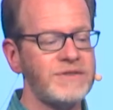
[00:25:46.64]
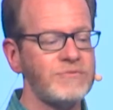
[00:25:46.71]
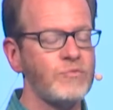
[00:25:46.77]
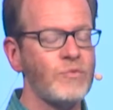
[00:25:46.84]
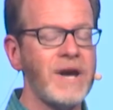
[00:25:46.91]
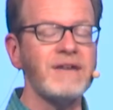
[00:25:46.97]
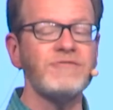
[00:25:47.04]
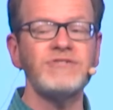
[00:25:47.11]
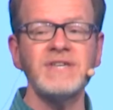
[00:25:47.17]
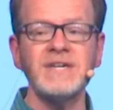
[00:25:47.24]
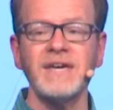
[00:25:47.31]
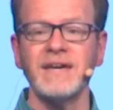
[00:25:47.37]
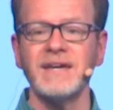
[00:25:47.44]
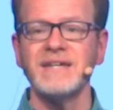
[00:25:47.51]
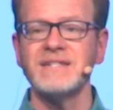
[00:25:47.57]
way of
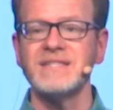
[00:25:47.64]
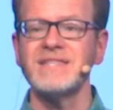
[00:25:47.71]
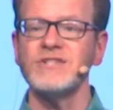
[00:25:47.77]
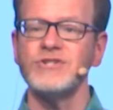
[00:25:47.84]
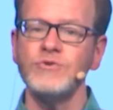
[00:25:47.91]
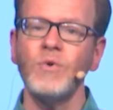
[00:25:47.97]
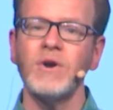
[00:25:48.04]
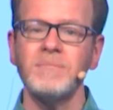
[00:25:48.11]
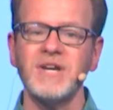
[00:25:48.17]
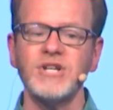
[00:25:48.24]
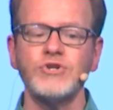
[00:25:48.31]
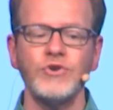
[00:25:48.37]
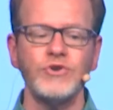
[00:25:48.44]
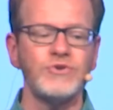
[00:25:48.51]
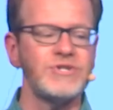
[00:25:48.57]
thinking is that you want to make
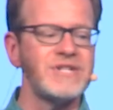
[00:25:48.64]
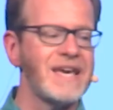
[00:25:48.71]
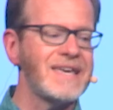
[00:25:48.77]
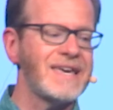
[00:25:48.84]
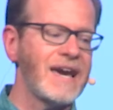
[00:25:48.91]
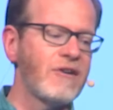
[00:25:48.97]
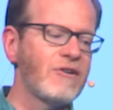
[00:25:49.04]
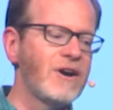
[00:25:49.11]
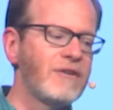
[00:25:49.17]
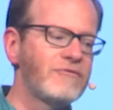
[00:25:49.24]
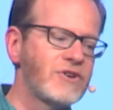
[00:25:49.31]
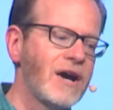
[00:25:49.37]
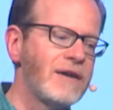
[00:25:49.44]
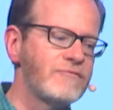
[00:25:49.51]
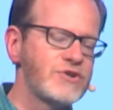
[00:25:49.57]
sure you take care of
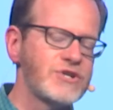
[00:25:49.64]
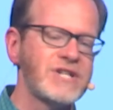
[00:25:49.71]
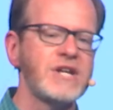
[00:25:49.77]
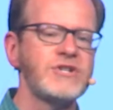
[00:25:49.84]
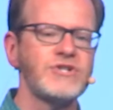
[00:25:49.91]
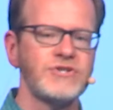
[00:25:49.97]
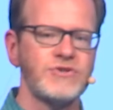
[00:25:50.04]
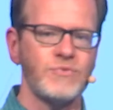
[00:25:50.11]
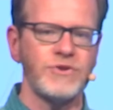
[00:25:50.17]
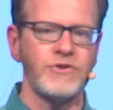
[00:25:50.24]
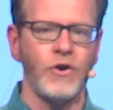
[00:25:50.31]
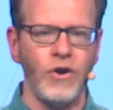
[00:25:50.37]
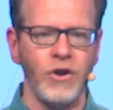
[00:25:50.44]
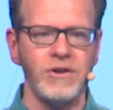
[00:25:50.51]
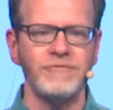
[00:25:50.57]
conversations with
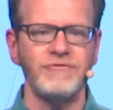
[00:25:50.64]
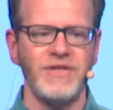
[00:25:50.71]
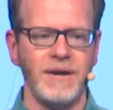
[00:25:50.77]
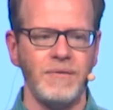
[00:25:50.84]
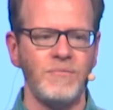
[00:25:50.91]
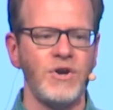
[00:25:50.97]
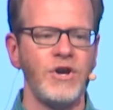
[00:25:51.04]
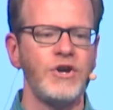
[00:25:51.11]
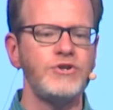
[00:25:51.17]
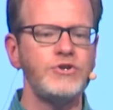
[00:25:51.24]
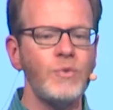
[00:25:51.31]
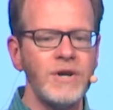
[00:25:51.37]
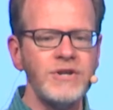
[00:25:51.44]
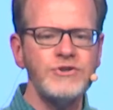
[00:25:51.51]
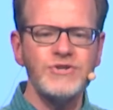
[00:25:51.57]
all of them
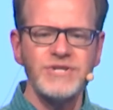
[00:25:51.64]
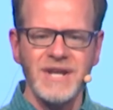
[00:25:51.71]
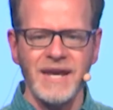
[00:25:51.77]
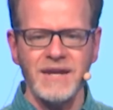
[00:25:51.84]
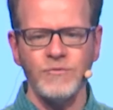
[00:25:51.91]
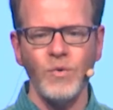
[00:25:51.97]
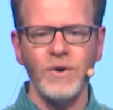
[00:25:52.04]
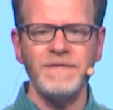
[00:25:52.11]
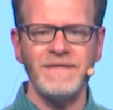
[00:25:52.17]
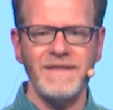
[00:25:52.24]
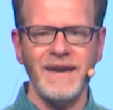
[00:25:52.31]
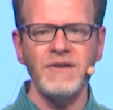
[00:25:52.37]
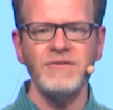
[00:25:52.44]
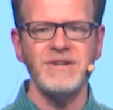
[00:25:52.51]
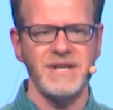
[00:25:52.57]
to understand what
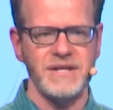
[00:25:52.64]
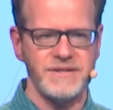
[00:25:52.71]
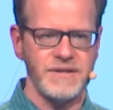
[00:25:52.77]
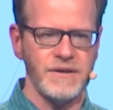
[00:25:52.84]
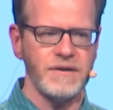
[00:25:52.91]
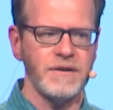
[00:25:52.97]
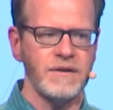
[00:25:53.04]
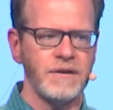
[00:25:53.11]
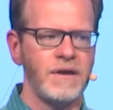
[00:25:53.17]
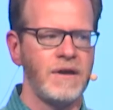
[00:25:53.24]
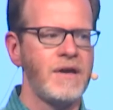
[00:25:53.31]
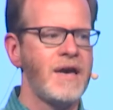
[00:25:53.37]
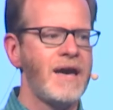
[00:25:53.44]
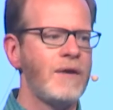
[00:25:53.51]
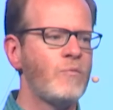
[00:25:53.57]
their needs are
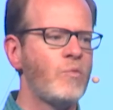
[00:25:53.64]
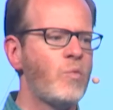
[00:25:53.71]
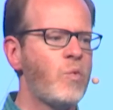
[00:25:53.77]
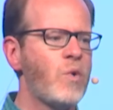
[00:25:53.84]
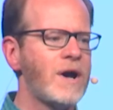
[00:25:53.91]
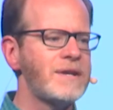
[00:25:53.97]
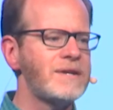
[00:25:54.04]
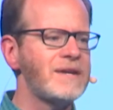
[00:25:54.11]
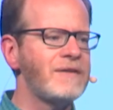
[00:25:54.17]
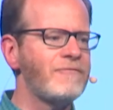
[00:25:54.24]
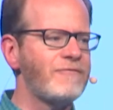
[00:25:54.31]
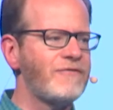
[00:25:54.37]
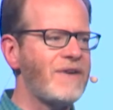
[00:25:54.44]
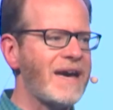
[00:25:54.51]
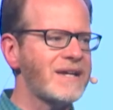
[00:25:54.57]
and what
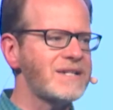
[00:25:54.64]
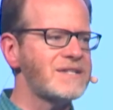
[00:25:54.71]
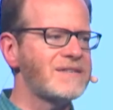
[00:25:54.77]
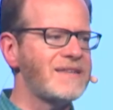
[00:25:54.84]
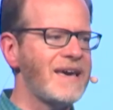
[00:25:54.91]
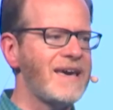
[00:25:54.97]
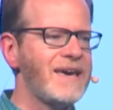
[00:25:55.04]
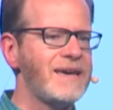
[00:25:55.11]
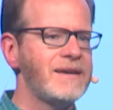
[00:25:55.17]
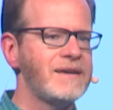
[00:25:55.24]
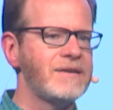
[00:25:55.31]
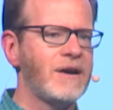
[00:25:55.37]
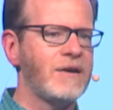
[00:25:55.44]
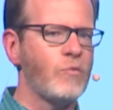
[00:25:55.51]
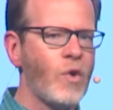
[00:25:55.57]
effect they
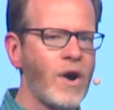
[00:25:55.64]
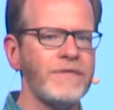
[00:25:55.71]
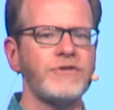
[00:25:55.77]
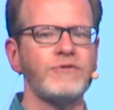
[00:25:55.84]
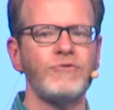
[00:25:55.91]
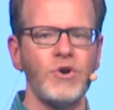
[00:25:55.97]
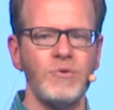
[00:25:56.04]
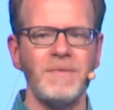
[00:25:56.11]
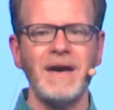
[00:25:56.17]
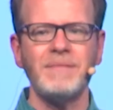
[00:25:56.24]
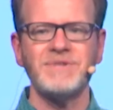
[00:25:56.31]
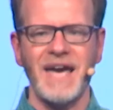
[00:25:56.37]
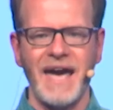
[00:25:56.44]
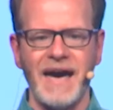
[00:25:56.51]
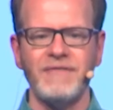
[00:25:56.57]
want the roadmap
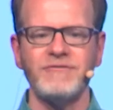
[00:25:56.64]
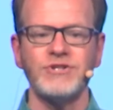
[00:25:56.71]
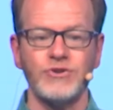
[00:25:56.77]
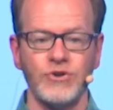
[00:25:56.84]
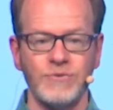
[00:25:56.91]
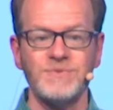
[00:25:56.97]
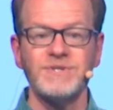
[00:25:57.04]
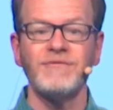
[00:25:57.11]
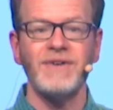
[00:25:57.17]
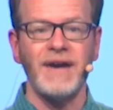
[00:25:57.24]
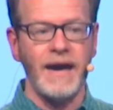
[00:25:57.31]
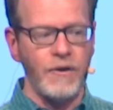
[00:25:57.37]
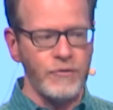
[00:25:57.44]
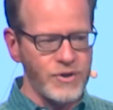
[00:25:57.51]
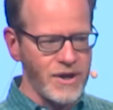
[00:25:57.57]
to have in terms of
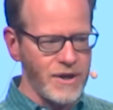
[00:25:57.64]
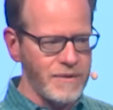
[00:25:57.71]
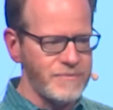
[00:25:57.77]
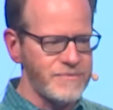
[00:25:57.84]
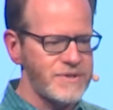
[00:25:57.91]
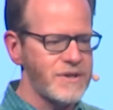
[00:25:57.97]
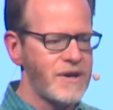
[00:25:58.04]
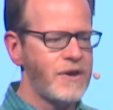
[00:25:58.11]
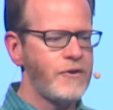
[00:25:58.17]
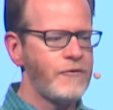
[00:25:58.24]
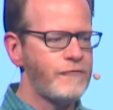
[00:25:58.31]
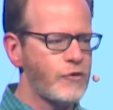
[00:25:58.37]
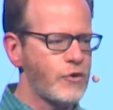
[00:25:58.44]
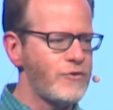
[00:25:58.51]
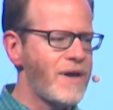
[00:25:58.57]
outcomes
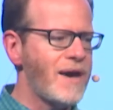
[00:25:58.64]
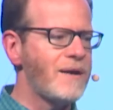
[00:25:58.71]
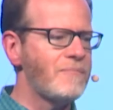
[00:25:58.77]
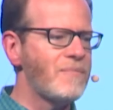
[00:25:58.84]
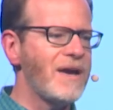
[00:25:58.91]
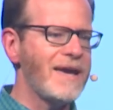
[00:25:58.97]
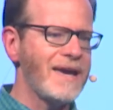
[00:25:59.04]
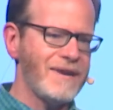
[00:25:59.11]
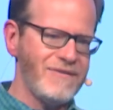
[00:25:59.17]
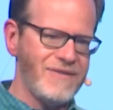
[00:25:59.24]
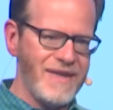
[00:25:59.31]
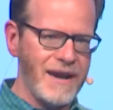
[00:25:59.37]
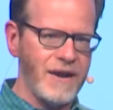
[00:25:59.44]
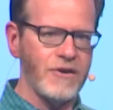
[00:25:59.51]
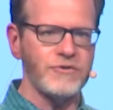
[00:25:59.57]
for them and
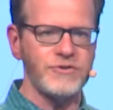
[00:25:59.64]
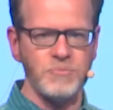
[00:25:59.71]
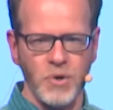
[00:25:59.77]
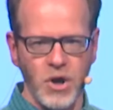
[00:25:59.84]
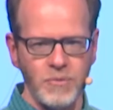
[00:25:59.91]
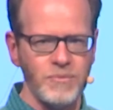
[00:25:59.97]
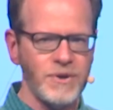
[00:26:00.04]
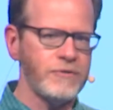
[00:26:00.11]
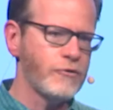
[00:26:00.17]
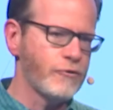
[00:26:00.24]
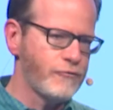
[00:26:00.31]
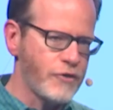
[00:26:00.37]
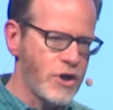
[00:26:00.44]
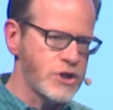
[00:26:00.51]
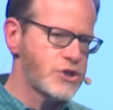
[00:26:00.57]
their department or
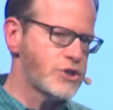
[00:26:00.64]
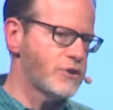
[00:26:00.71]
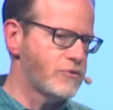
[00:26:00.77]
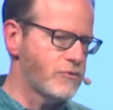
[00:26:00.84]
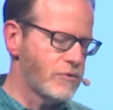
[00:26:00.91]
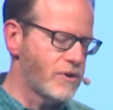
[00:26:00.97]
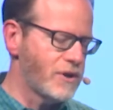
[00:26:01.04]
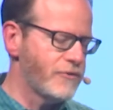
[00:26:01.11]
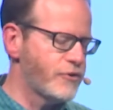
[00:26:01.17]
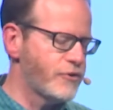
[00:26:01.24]
function or